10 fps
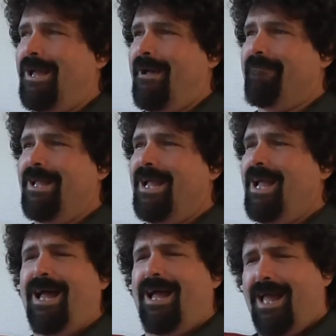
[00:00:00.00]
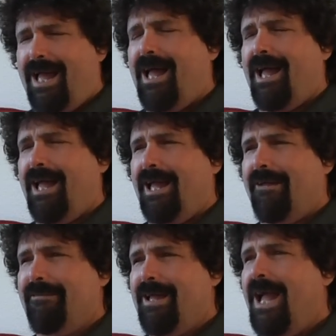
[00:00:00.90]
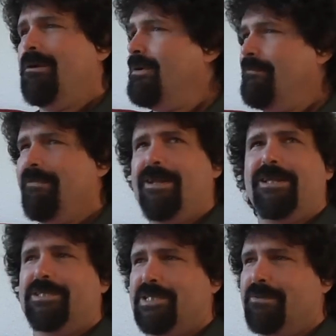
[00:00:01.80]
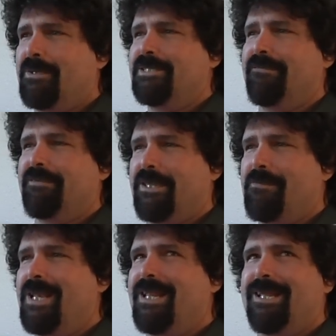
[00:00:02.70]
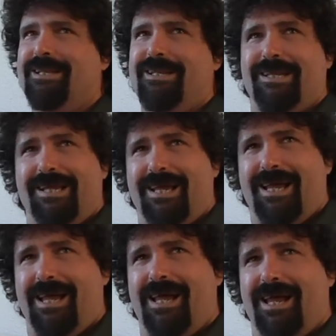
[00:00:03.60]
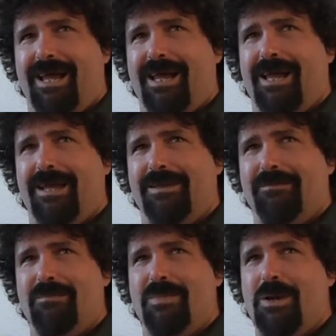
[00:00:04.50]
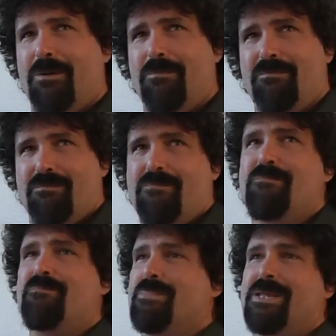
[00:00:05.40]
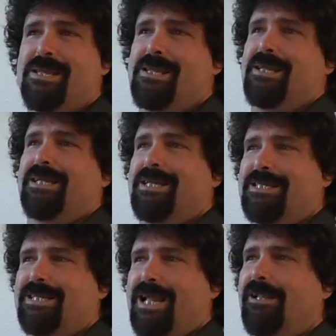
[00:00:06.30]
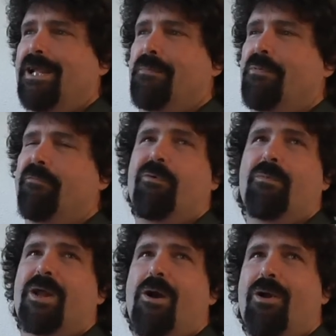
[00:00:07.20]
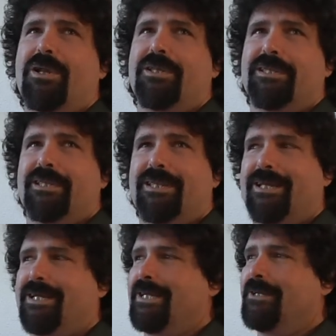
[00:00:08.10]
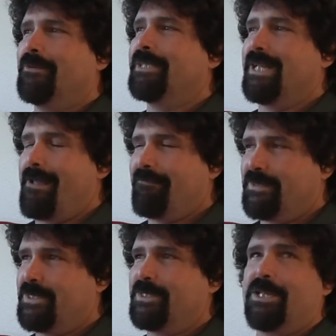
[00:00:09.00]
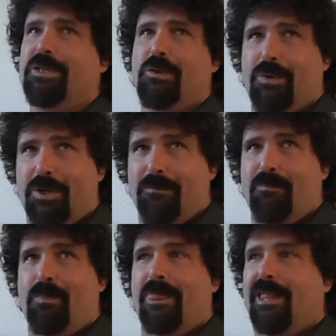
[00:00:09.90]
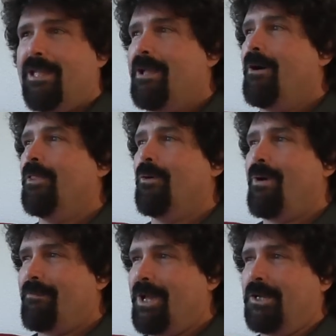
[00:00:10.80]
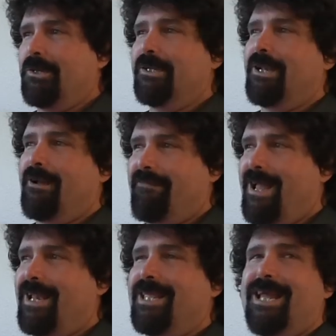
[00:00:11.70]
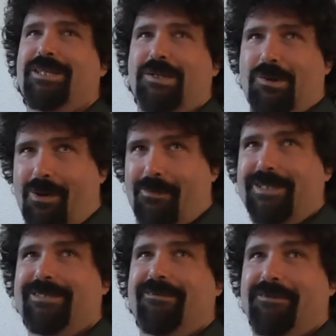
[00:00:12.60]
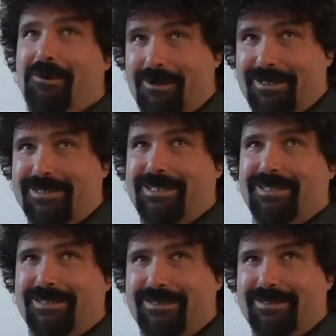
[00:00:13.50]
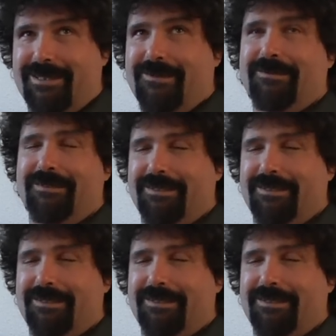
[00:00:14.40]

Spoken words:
I don't know if I consider myself a comedian. I, you know, it's kind of like a performing art with an emphasis on humor. Although I'm not good enough at it yet to call myself an artist. So